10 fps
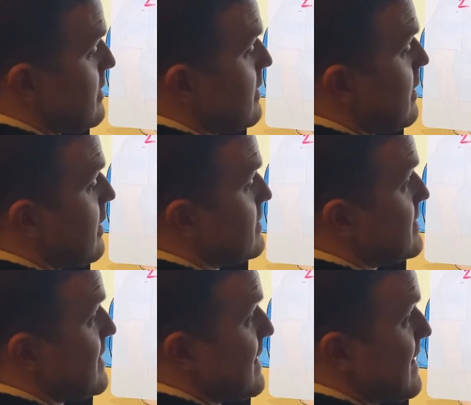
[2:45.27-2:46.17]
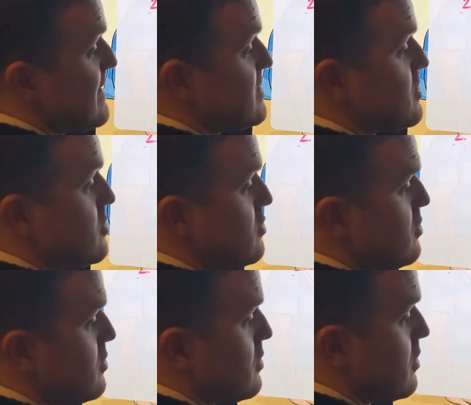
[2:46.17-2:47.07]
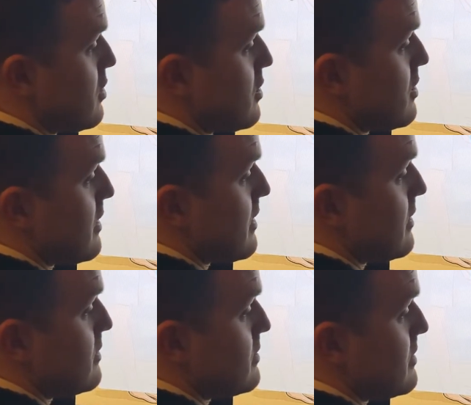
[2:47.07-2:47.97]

add his 2 add